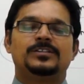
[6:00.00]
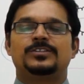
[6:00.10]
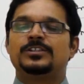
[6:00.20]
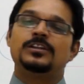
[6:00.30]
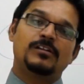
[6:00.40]

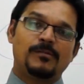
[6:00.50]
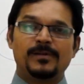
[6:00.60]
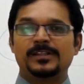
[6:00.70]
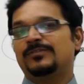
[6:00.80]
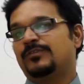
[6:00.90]
Still you
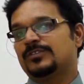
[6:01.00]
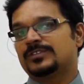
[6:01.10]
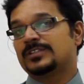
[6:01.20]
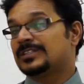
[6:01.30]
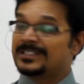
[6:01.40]
apply the
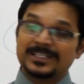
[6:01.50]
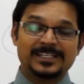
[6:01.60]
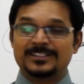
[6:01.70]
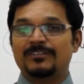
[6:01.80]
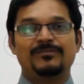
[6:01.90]
force, still it
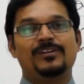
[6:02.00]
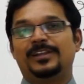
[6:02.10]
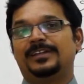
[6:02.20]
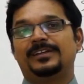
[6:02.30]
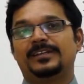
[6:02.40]
is not
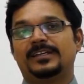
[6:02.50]
falling